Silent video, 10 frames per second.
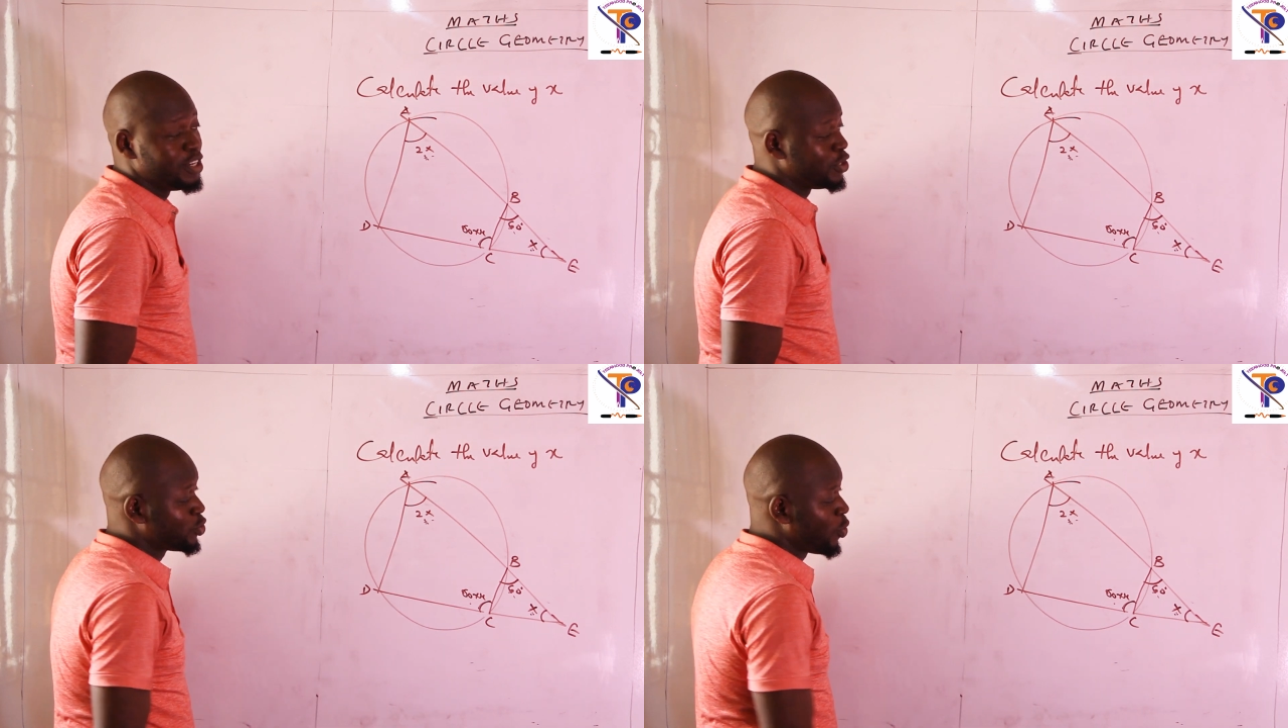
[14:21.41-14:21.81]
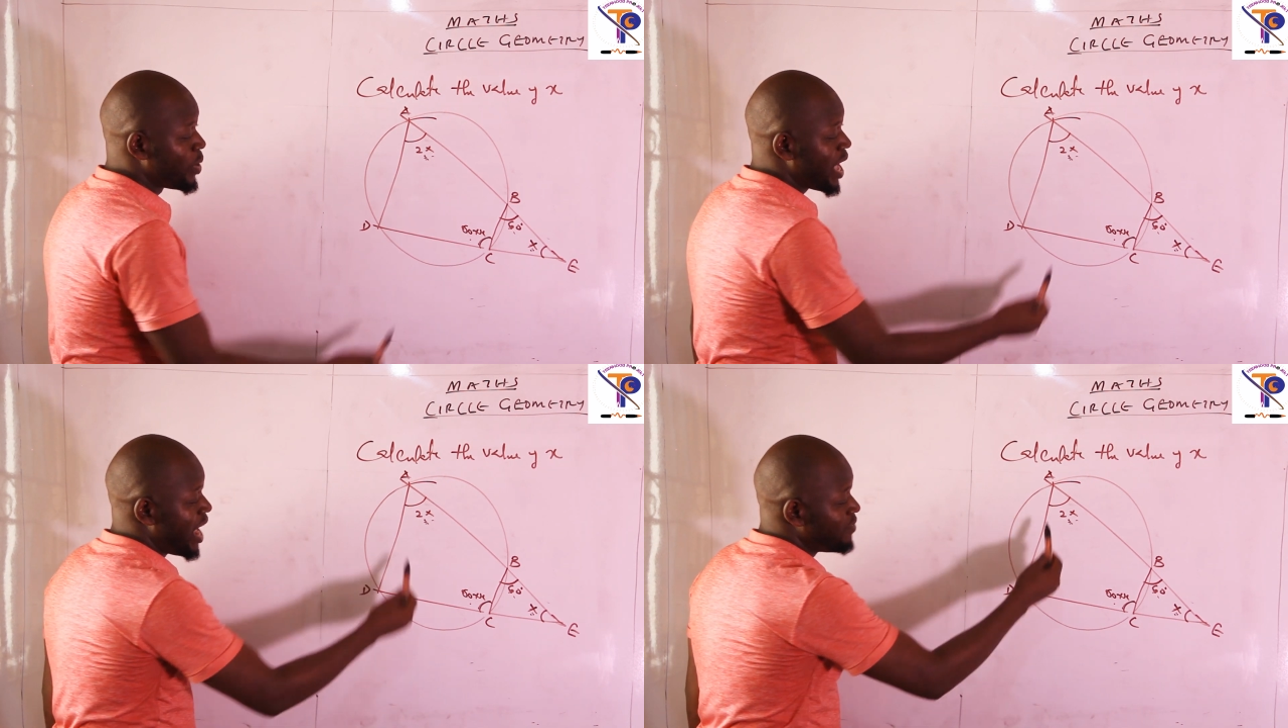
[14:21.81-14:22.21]
So
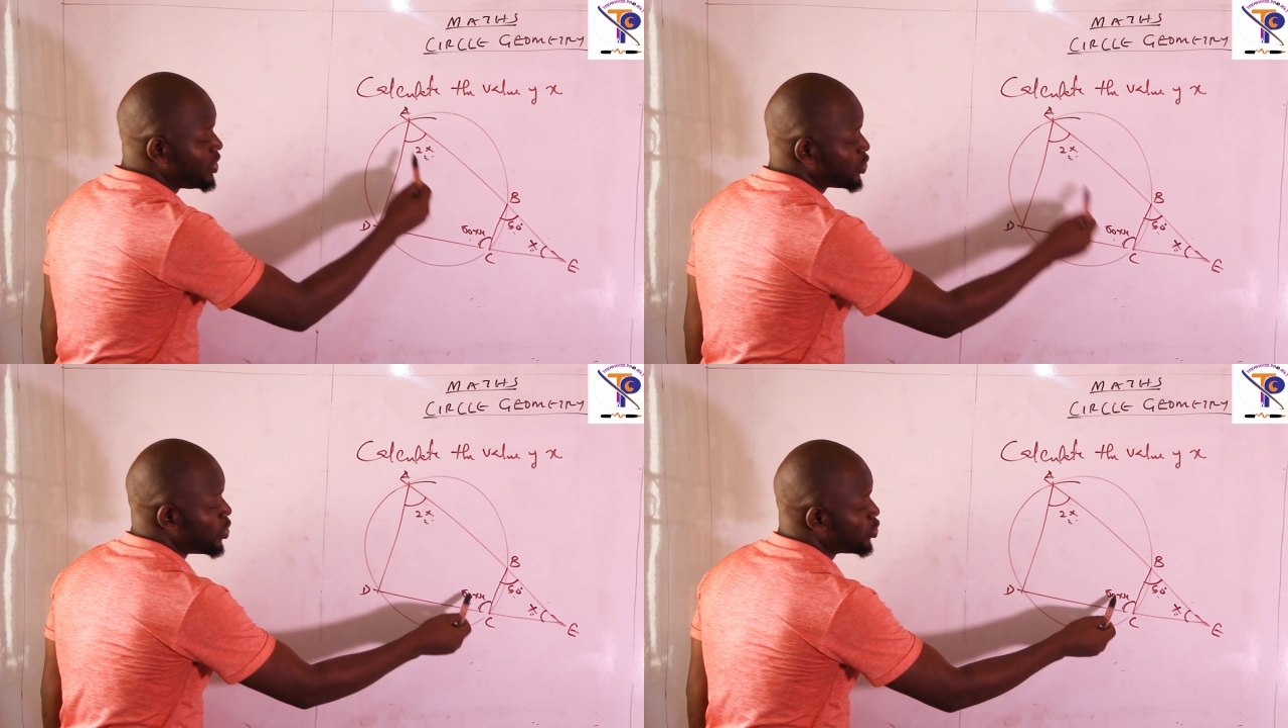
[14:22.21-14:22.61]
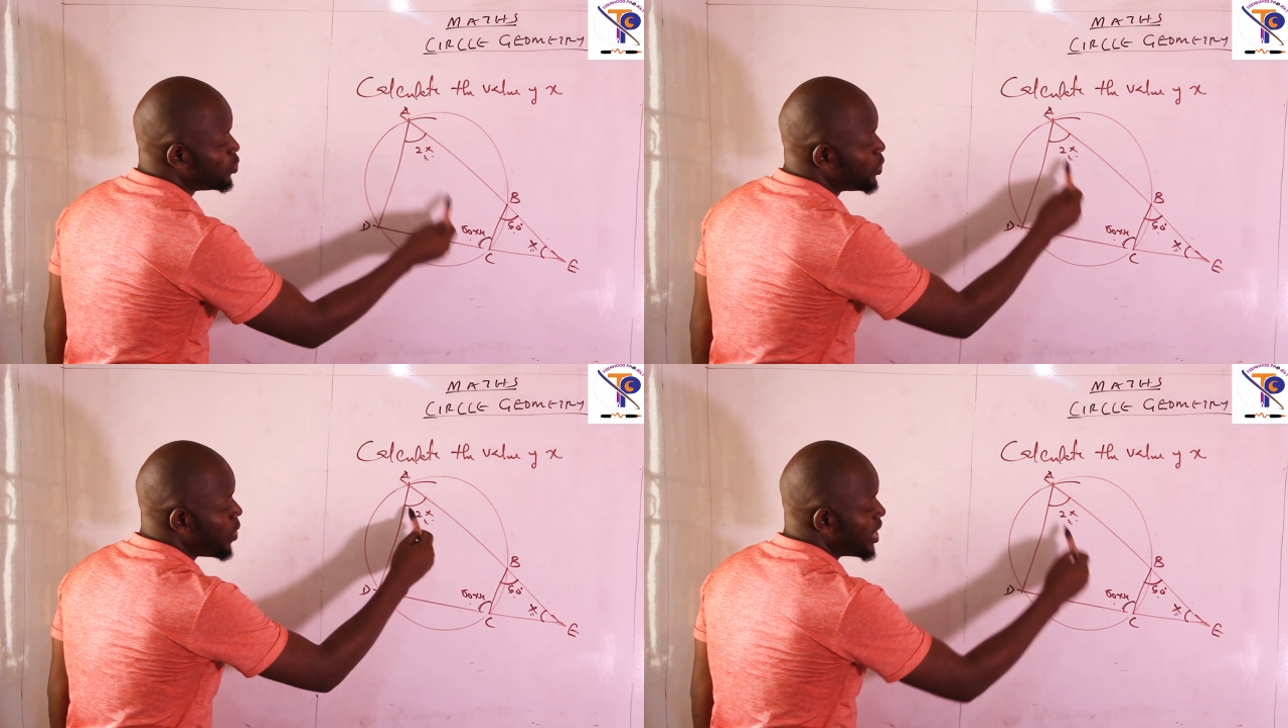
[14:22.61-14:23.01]
we have this one to
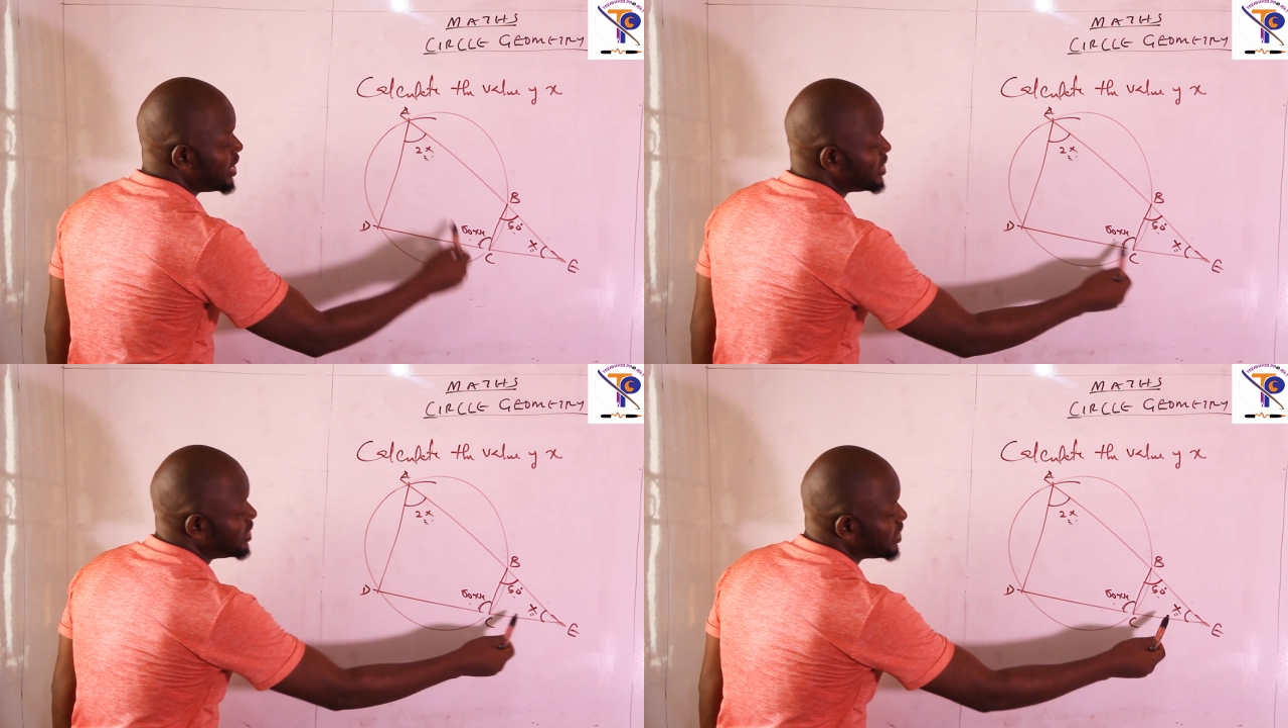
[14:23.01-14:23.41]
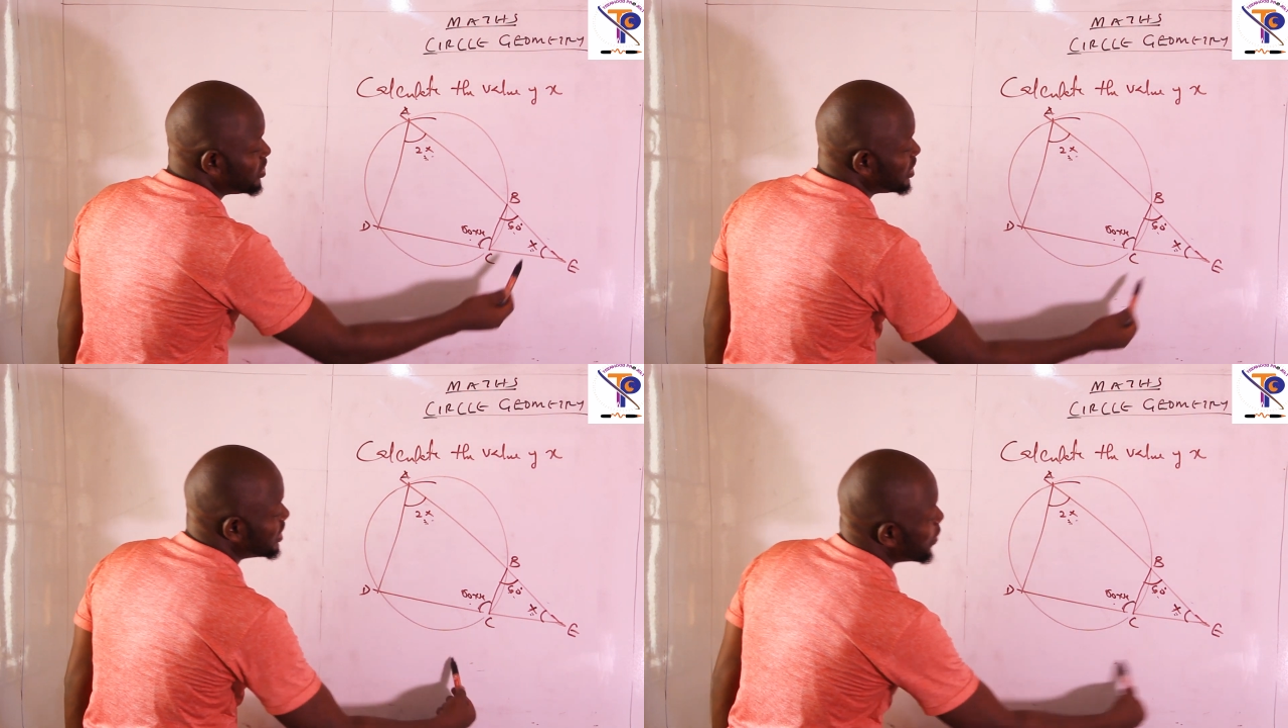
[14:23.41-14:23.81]
be 180
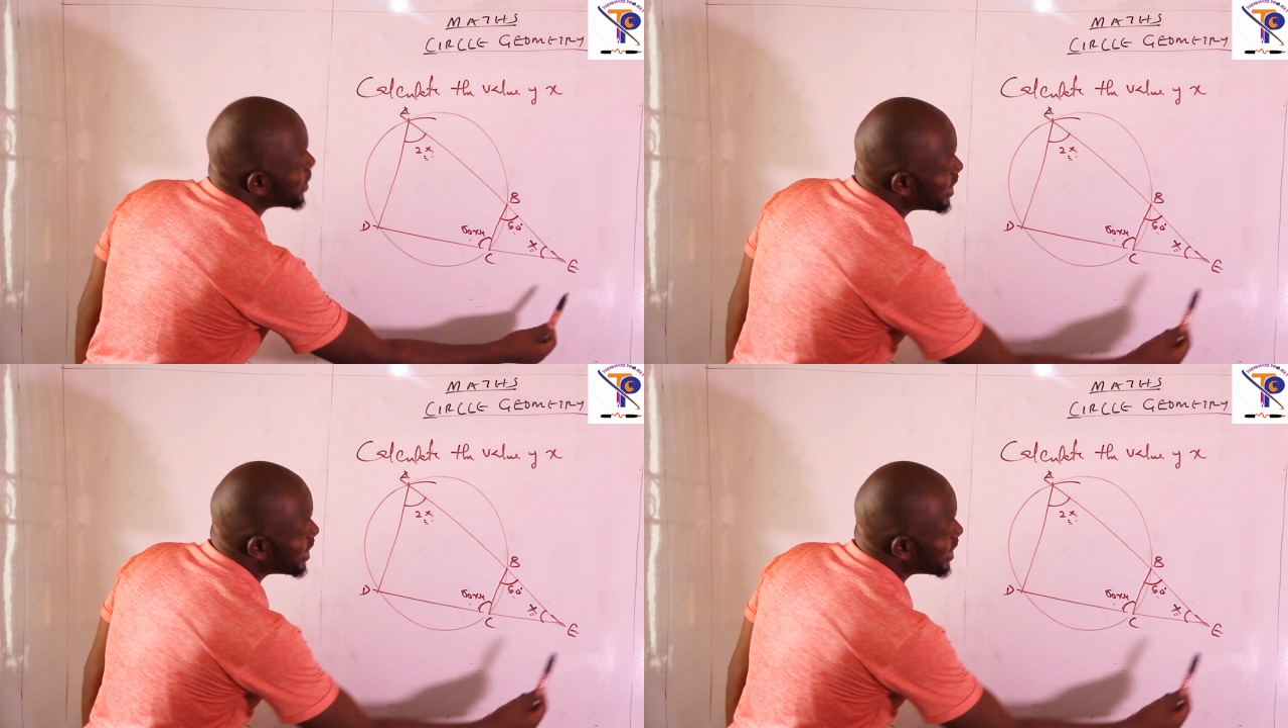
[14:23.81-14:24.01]
degrees, then we